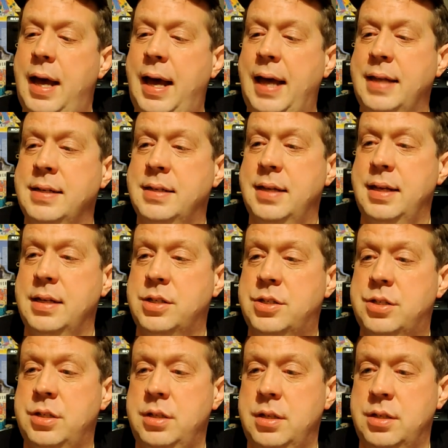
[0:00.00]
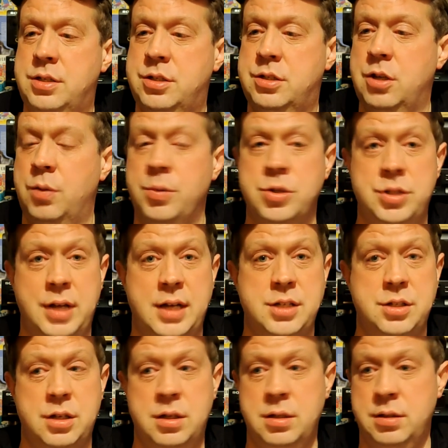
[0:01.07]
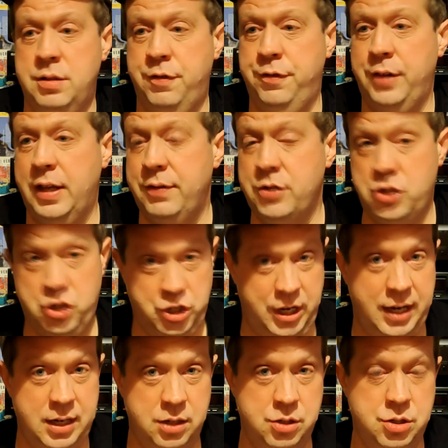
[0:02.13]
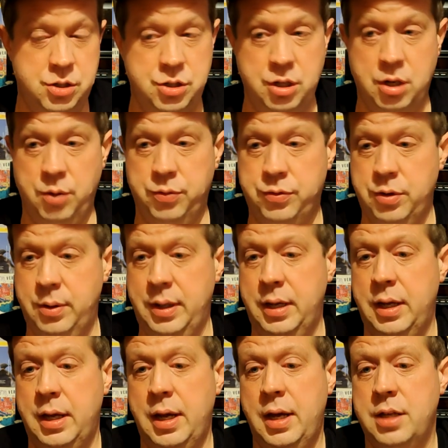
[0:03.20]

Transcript: And it's so much nicer. The flavours change as you go through it.